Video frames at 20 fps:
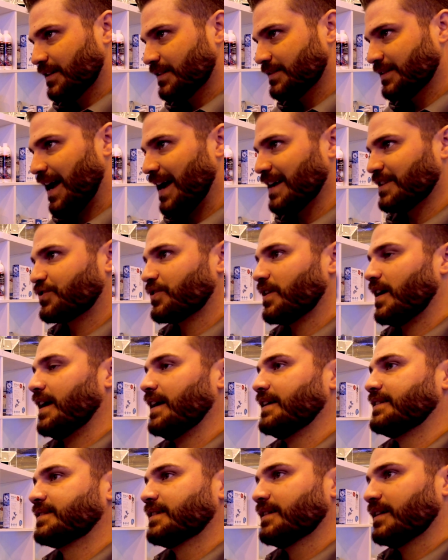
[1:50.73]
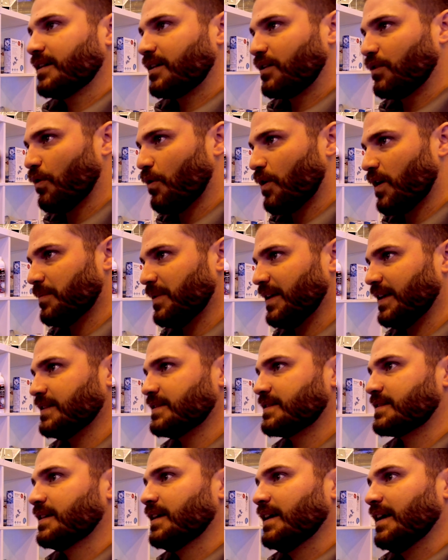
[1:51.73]
nitrite,
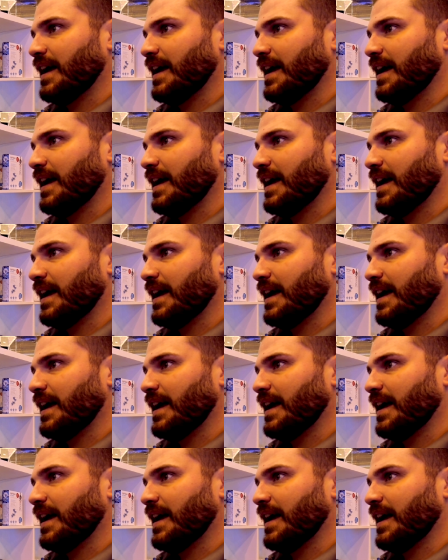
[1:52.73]
chloramines,